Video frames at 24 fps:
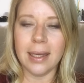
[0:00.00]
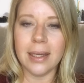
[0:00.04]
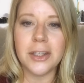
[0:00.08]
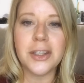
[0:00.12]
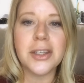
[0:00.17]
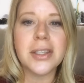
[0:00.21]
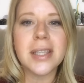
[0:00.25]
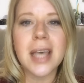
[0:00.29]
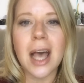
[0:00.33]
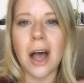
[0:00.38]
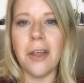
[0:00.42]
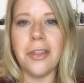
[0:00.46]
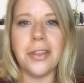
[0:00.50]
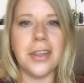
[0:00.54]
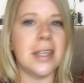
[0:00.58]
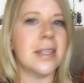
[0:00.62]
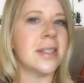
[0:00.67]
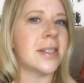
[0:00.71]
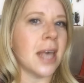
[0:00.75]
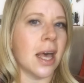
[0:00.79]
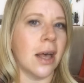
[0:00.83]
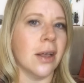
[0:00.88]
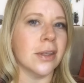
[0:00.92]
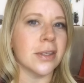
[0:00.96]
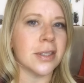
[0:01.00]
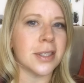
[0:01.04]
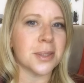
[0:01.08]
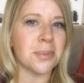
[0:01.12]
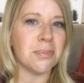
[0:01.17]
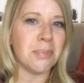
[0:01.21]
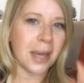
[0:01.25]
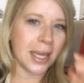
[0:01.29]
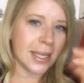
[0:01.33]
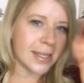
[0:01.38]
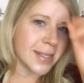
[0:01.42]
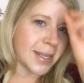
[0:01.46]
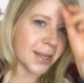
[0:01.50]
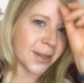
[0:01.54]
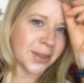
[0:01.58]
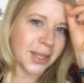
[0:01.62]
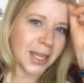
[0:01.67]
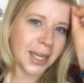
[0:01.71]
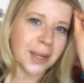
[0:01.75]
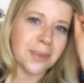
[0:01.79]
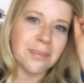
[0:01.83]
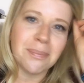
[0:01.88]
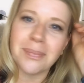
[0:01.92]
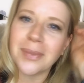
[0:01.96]
just healthy cells,
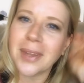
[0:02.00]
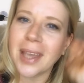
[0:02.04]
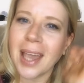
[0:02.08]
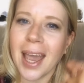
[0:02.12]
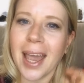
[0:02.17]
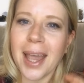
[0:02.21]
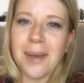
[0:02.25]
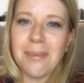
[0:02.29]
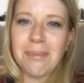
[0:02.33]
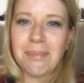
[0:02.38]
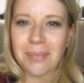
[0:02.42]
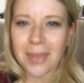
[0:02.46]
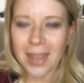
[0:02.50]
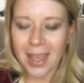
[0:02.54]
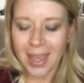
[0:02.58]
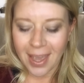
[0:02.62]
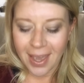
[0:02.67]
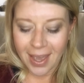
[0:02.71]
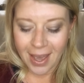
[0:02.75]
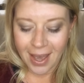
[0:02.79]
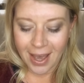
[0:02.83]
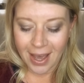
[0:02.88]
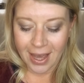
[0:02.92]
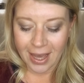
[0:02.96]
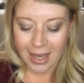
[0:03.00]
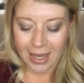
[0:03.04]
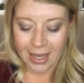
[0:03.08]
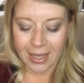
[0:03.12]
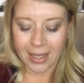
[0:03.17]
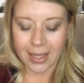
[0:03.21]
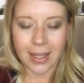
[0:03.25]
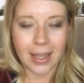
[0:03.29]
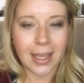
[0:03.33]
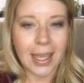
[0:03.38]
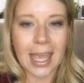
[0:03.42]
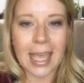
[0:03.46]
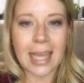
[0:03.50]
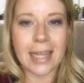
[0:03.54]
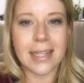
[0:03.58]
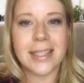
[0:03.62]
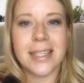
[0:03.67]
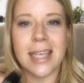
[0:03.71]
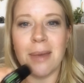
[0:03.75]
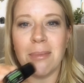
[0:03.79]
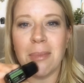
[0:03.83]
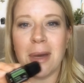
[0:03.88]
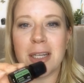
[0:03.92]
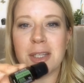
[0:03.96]
basically. Okay. Uh, can't
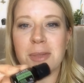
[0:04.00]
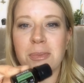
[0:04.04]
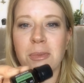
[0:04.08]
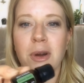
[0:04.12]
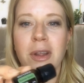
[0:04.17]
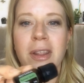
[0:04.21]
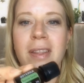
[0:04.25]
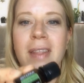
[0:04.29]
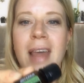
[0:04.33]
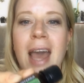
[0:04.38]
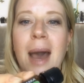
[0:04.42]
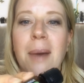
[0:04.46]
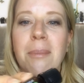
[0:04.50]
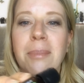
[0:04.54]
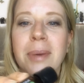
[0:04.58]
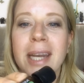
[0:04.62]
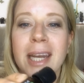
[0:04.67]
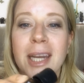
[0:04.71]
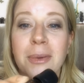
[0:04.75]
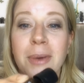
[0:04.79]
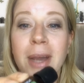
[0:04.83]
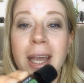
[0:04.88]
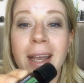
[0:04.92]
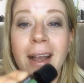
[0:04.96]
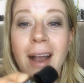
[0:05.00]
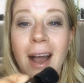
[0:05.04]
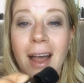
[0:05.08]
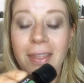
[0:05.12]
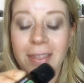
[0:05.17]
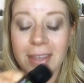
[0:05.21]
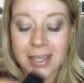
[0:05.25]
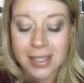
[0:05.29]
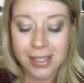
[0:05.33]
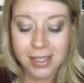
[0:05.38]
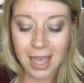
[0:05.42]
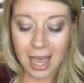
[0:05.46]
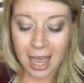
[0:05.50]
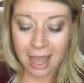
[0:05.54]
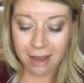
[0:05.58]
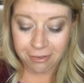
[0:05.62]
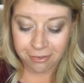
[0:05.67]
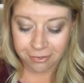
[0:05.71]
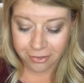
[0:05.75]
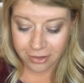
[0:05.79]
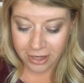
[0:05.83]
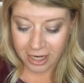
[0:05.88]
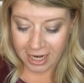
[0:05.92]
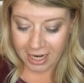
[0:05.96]
say much more than that. But anyway, I got this guy
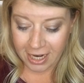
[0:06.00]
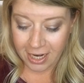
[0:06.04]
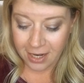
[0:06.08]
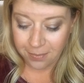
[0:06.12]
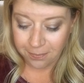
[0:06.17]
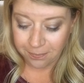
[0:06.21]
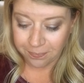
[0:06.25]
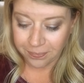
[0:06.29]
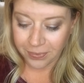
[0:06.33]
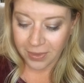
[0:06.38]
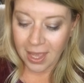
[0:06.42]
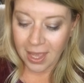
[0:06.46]
free.